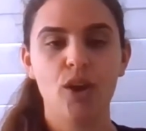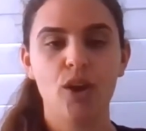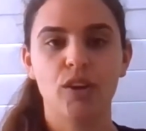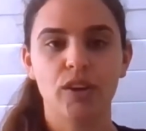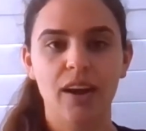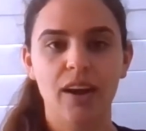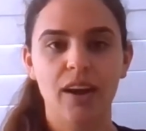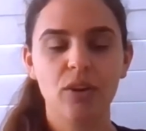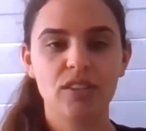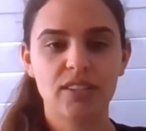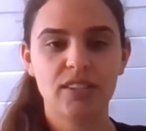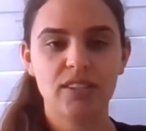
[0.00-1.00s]
So now I'm
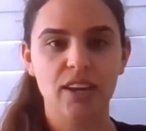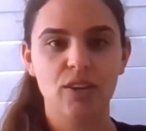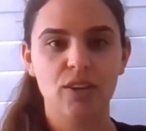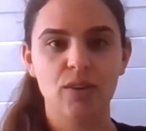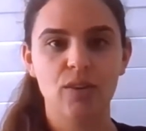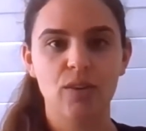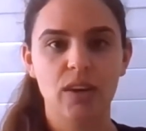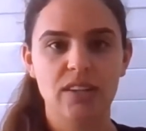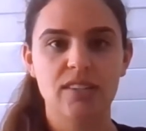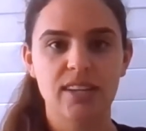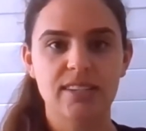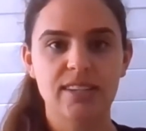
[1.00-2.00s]
going to take you
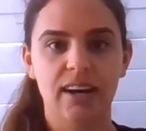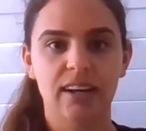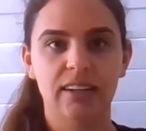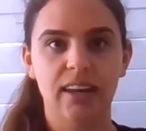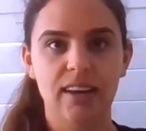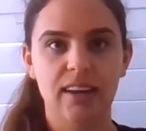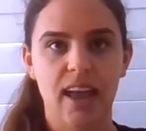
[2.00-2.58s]
into detail in